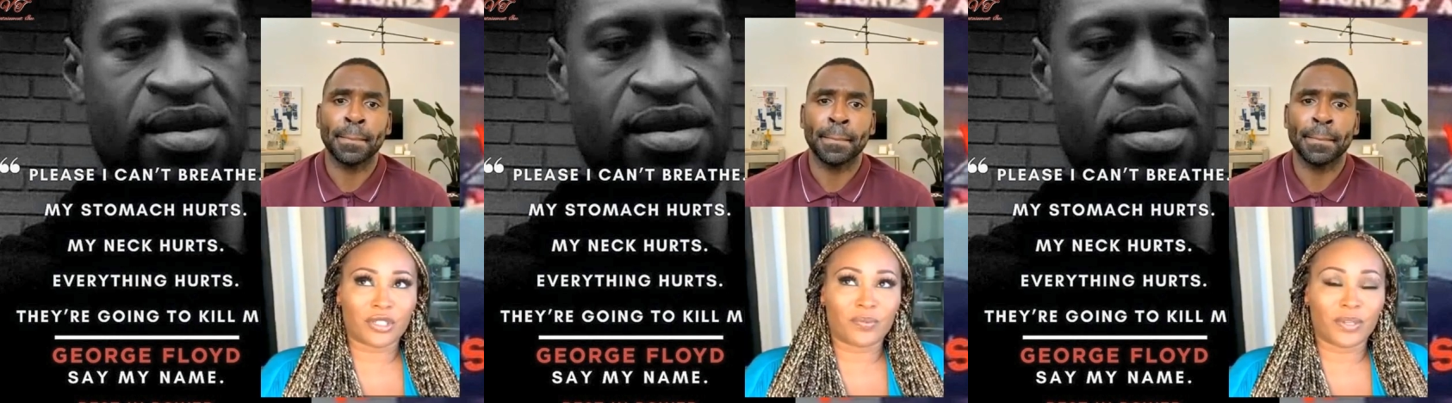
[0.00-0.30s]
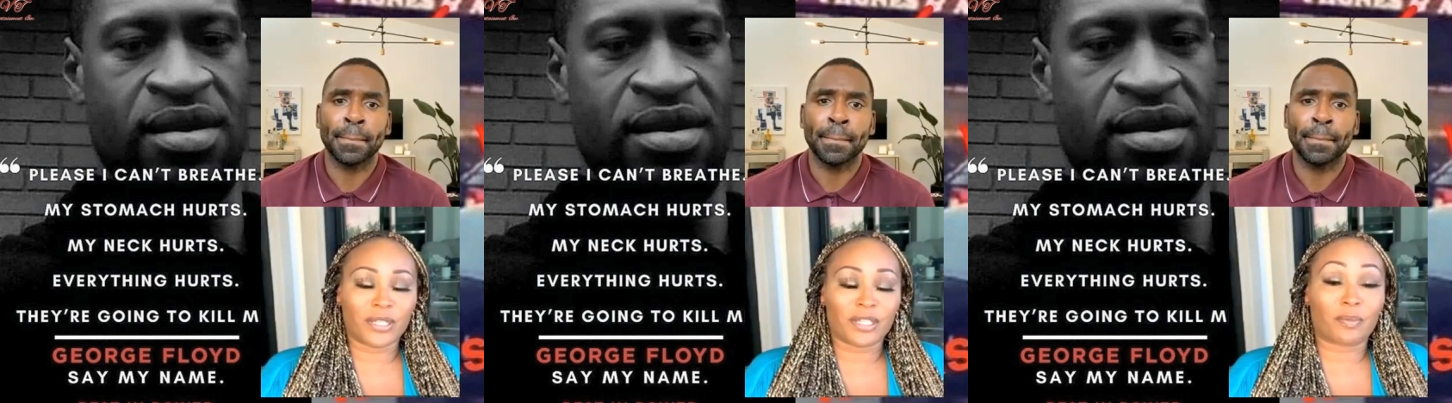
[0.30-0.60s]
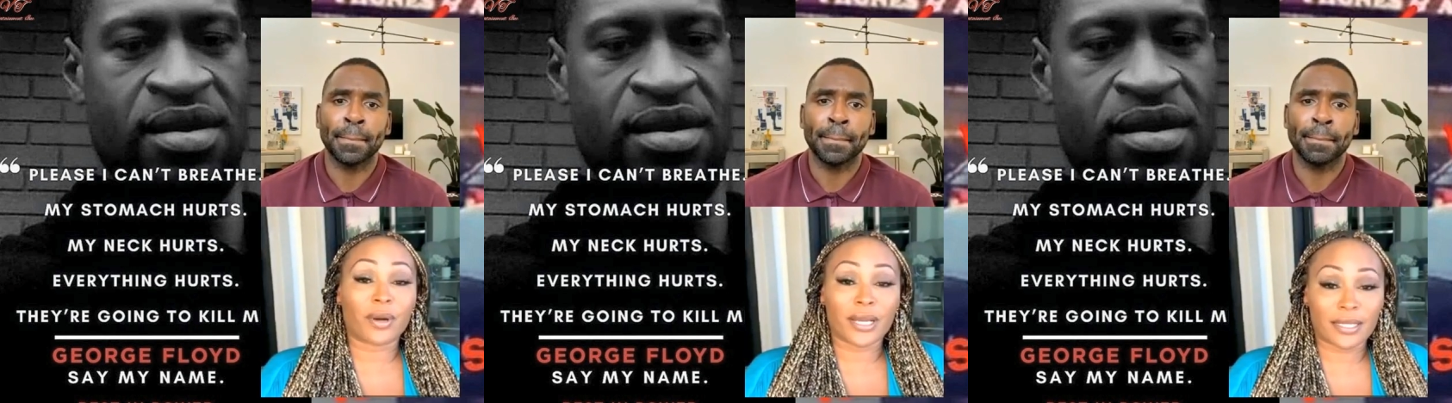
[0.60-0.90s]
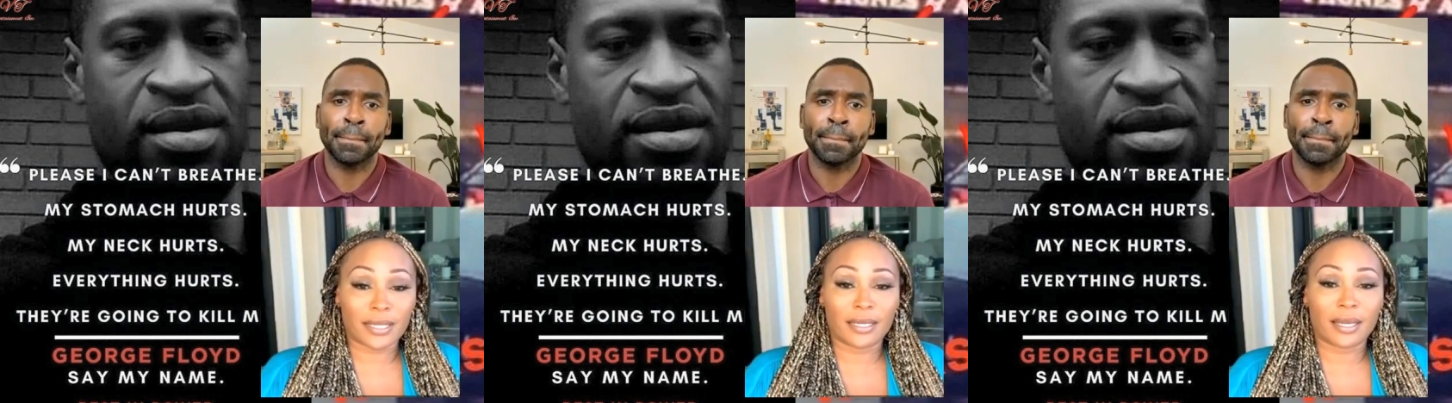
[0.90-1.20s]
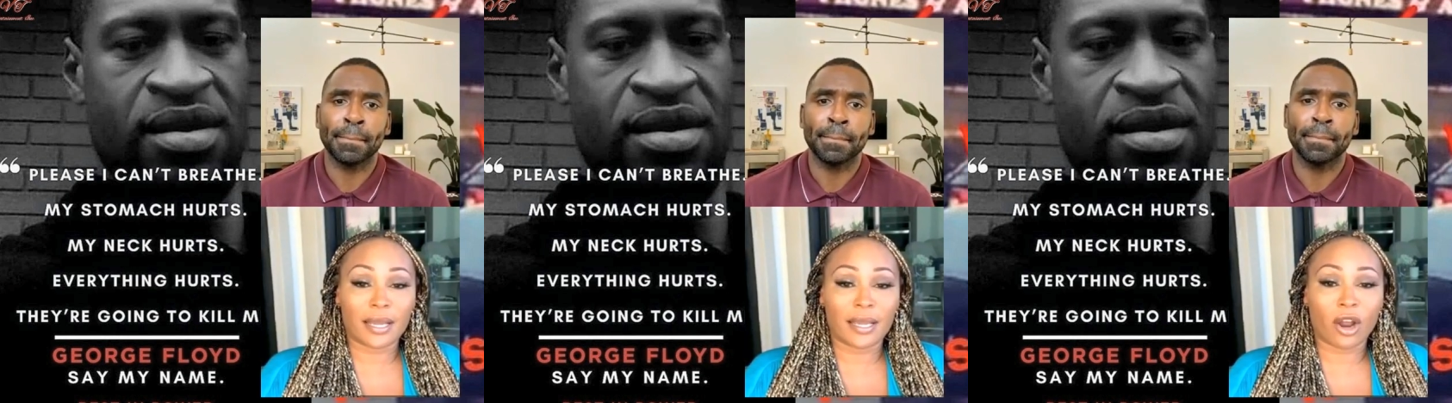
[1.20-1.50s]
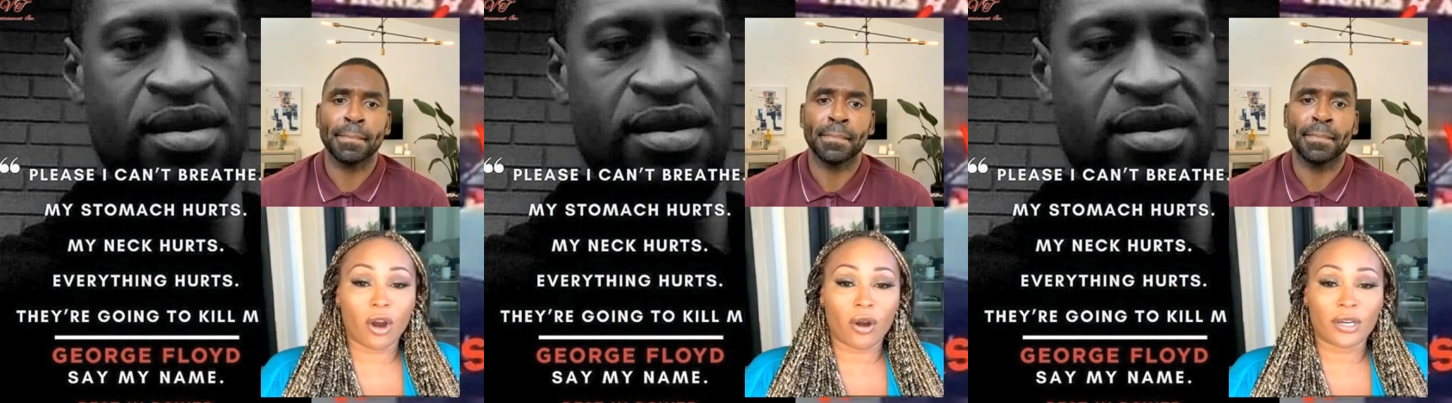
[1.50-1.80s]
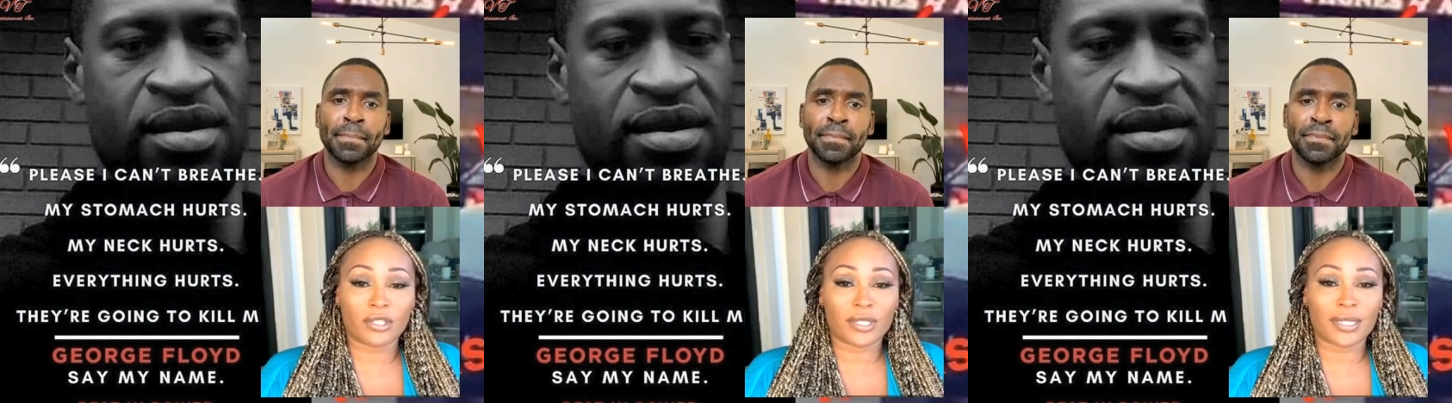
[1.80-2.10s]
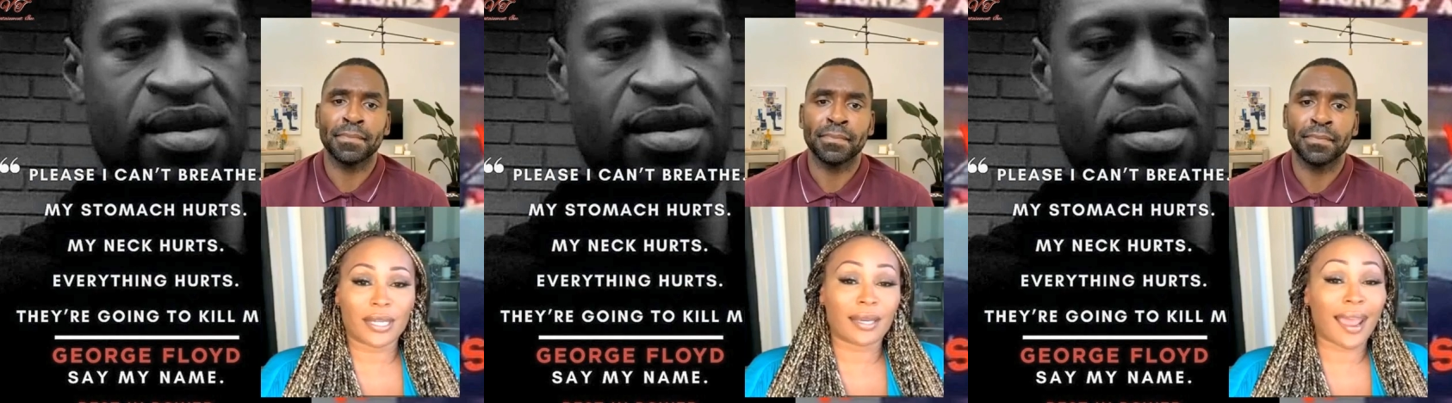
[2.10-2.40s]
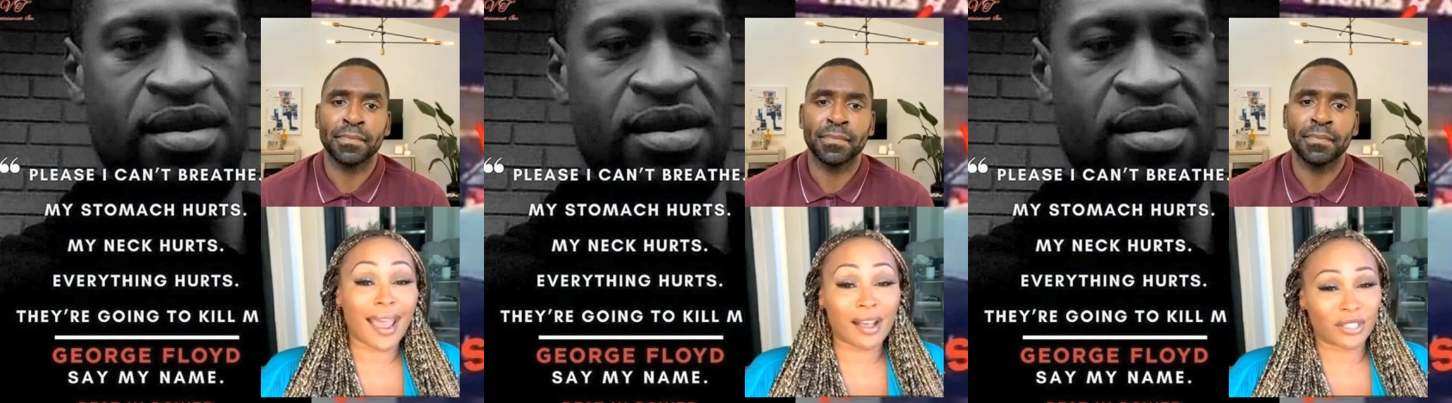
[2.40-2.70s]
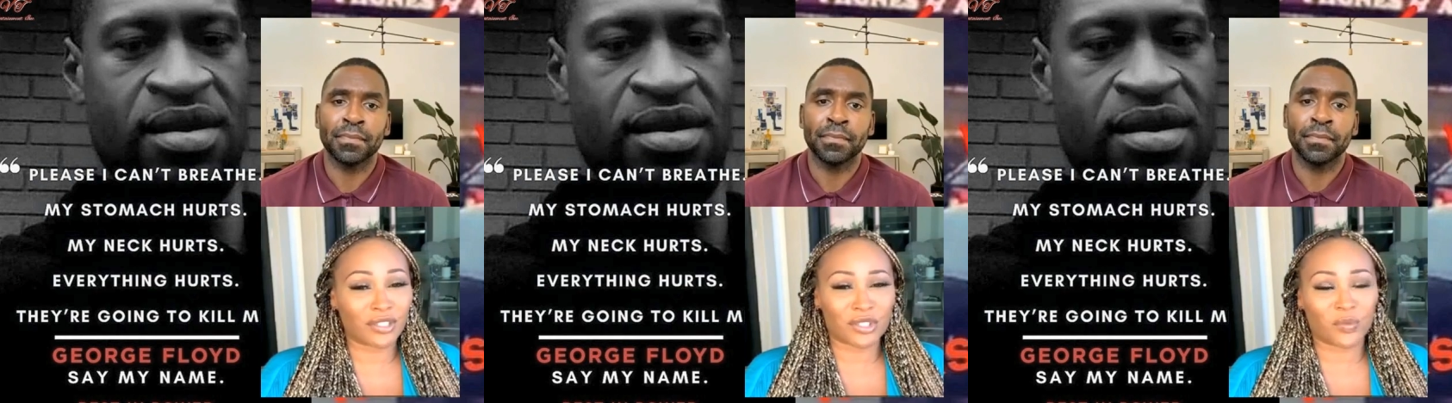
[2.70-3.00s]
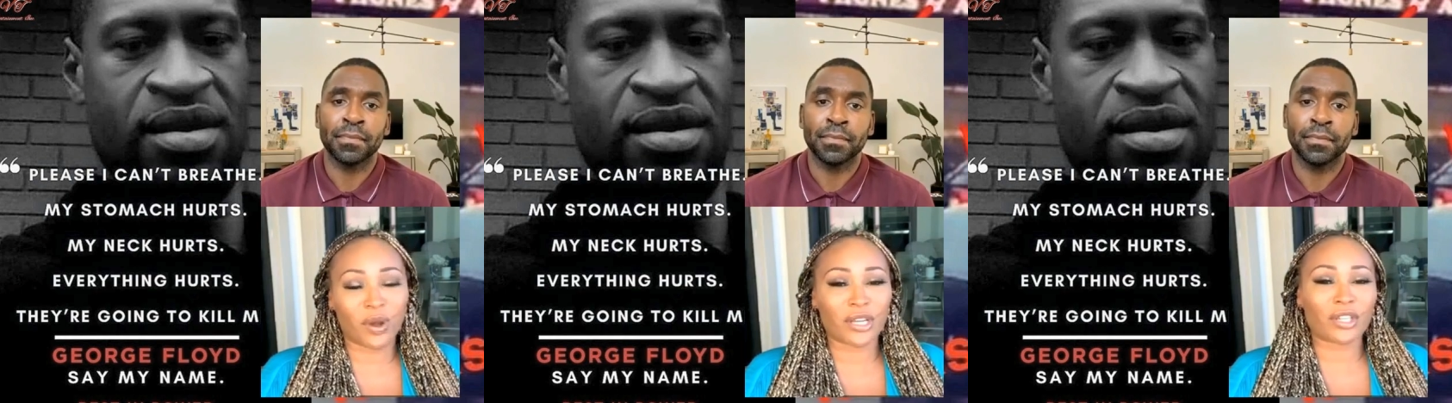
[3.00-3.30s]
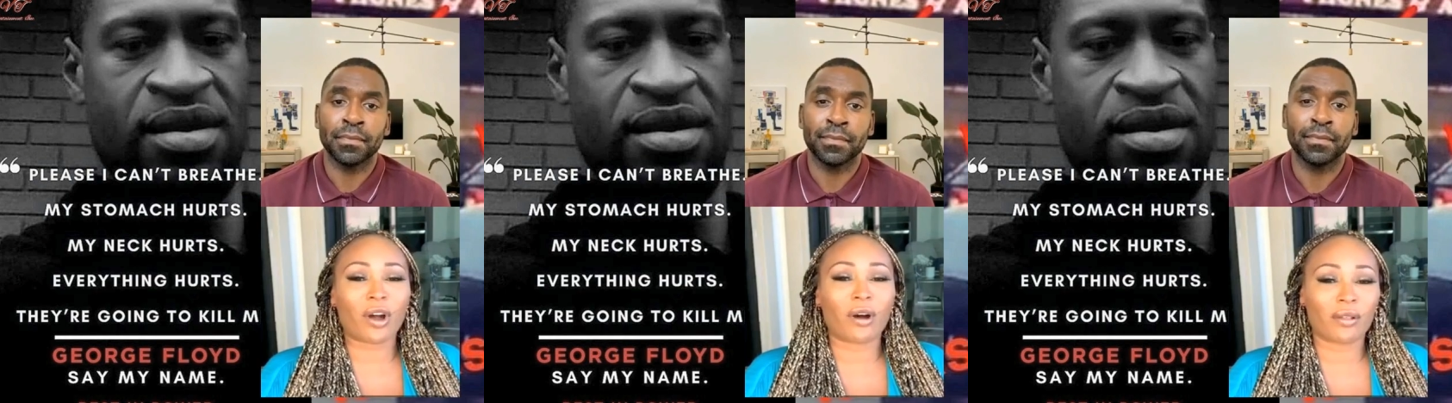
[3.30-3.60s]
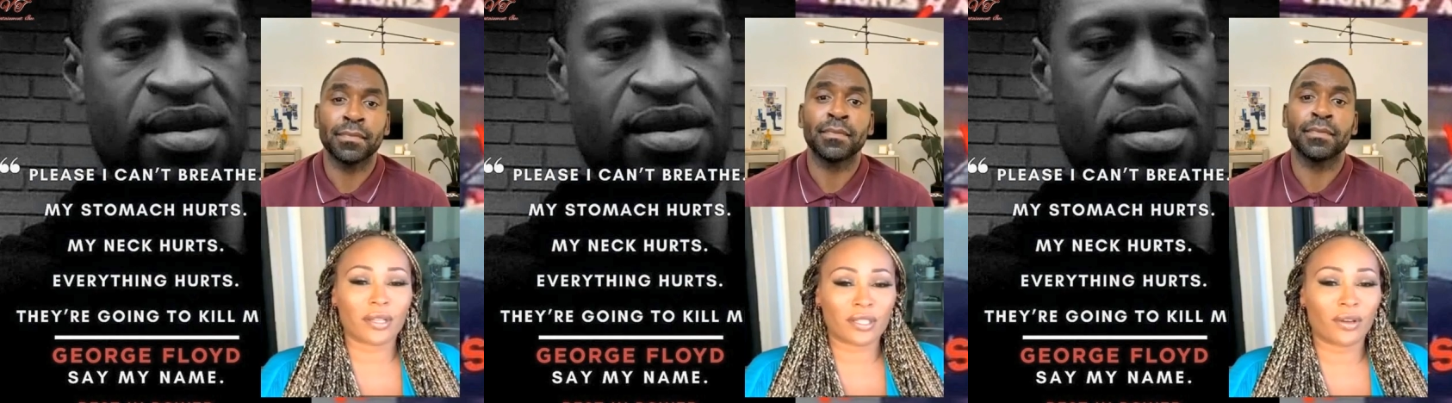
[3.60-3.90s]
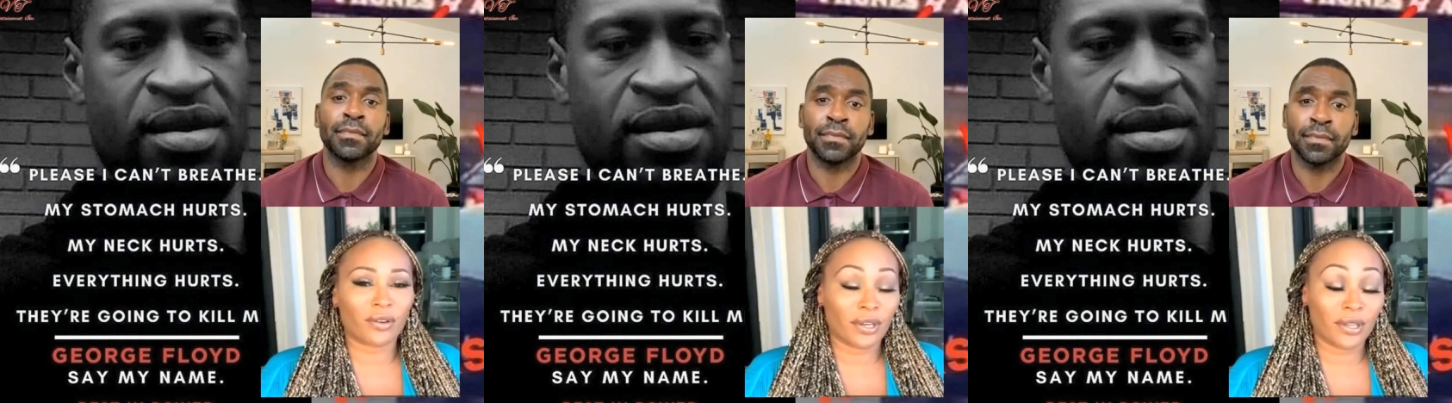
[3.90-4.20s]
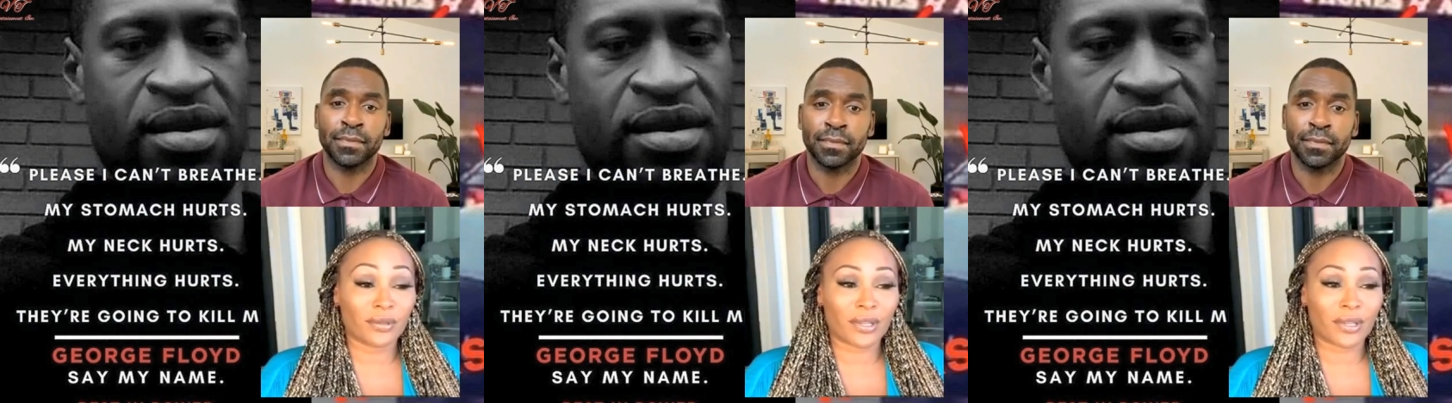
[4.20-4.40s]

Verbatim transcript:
Speaker 1: really depressing and hard to just stay in the house and just watch all this on the news.